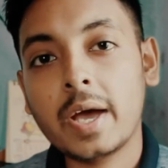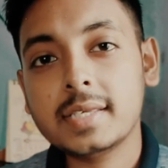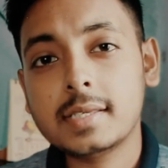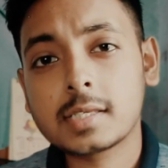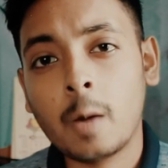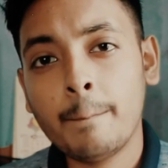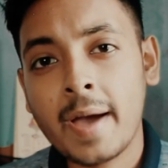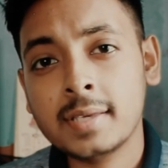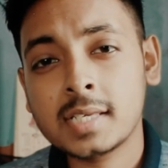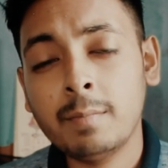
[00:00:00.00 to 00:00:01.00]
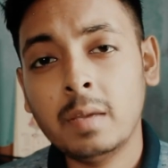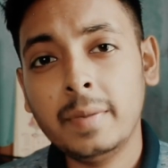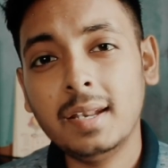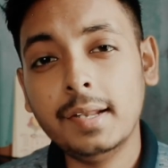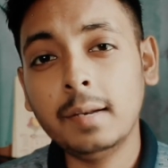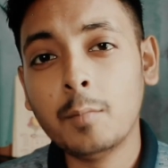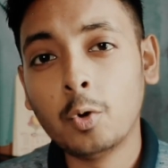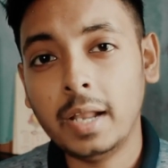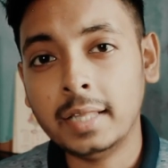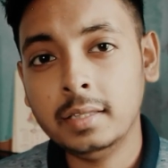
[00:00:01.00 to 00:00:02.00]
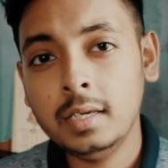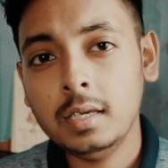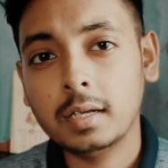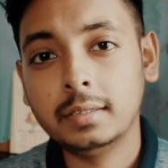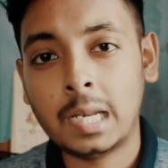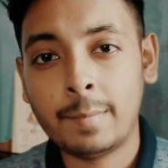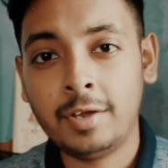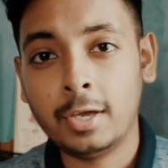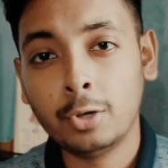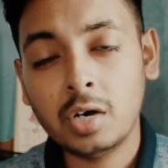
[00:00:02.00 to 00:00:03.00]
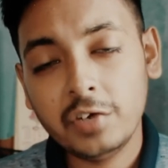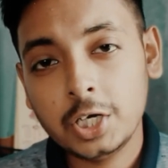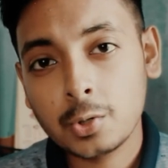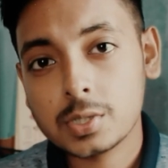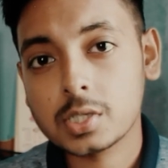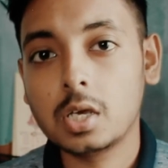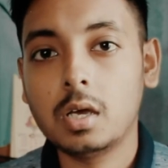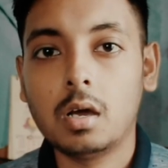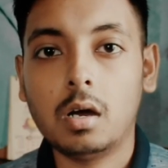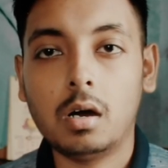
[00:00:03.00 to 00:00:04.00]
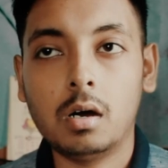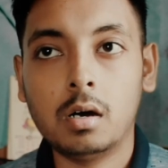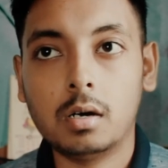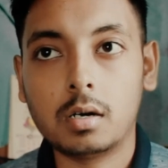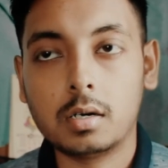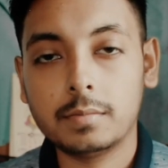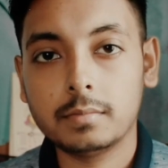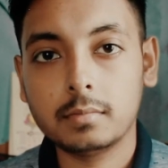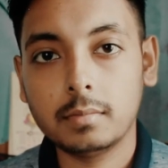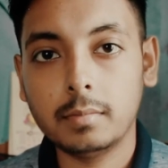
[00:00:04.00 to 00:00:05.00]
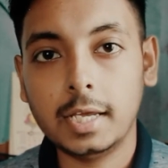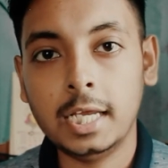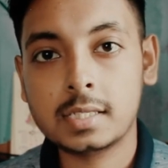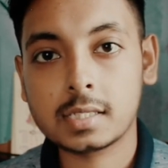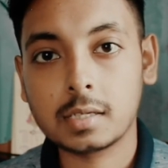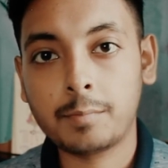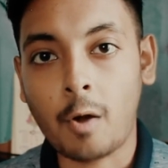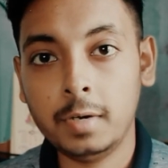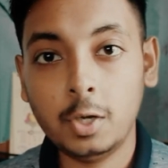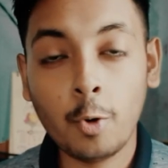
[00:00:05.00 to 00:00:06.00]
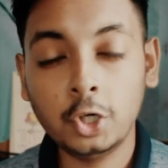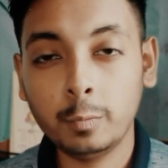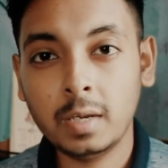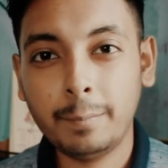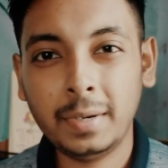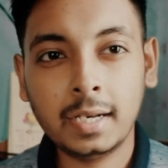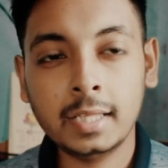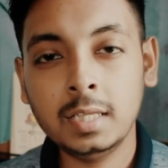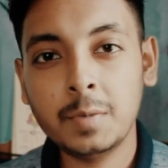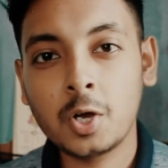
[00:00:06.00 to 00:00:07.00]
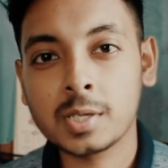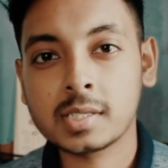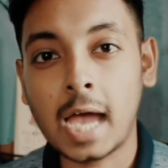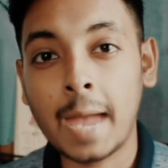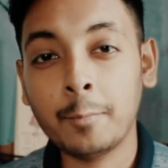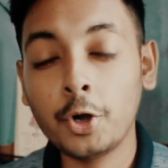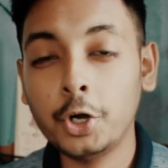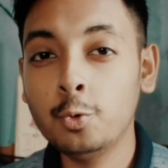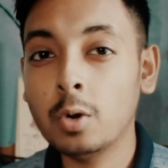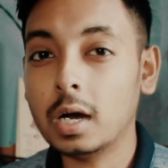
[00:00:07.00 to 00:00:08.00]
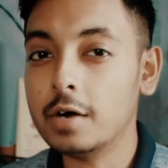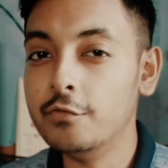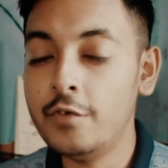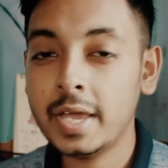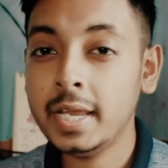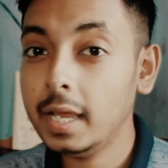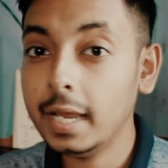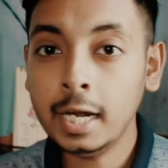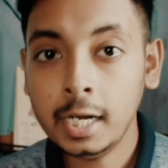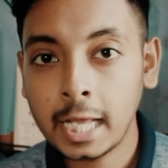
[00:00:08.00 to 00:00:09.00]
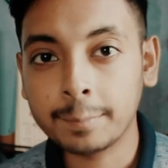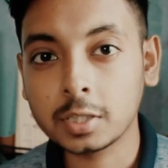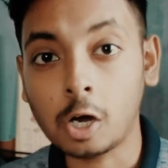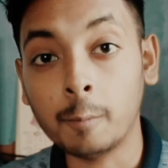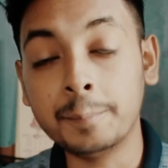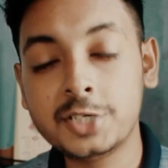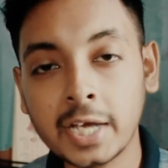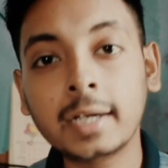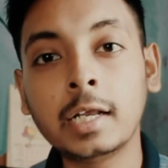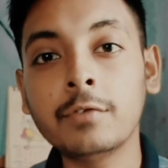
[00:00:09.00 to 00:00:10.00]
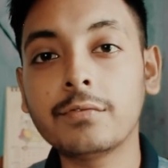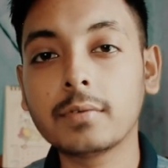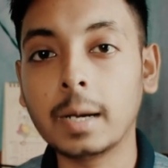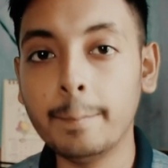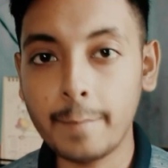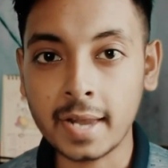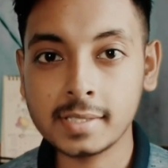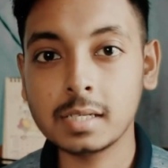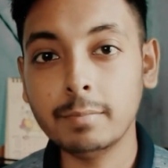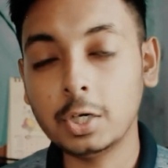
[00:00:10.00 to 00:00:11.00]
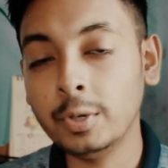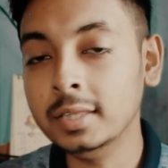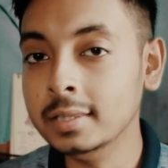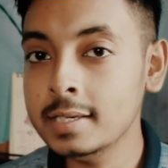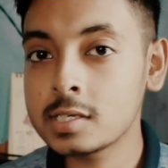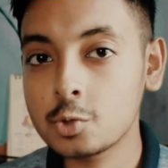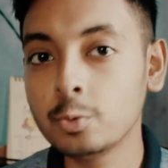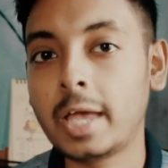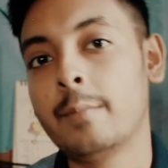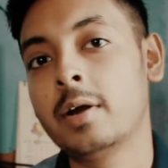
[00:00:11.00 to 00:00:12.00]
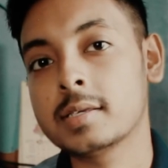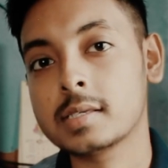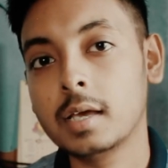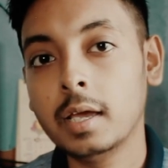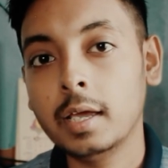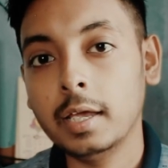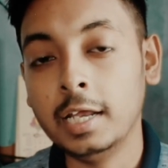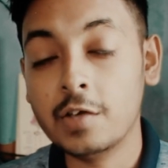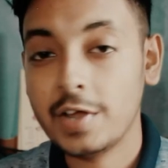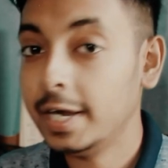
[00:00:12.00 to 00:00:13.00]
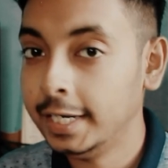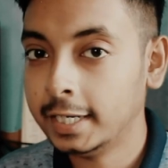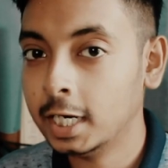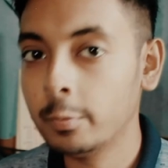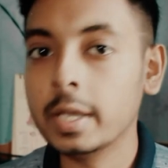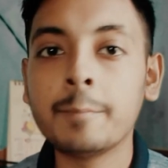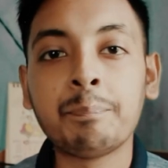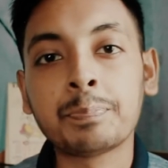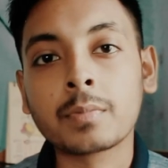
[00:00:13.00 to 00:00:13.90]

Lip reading: guys, this comparison may be a little more lengthy than my regular videos, or it's probably going to be a bit lengthy because I'm going to do a very in-depth objective comparison between these two cameras in a very detailed way.